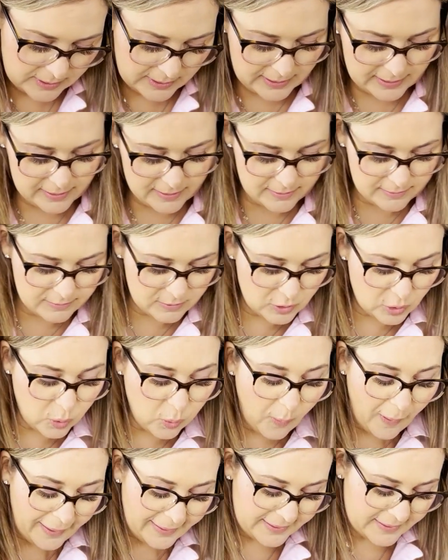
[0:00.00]
like
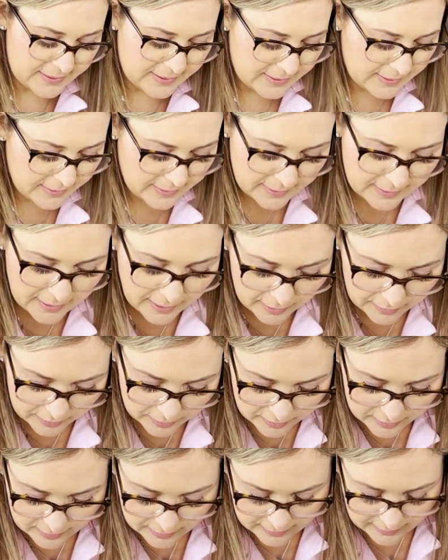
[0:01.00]
twice the color
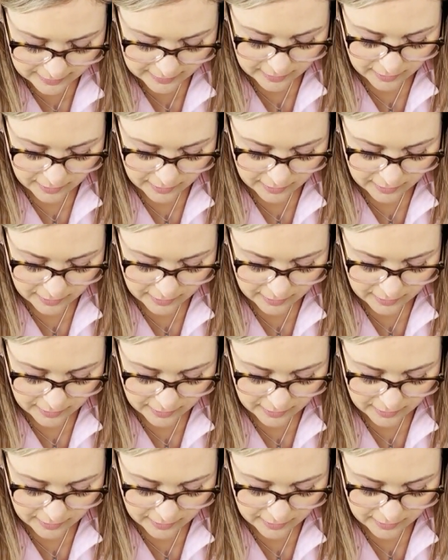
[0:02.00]
that they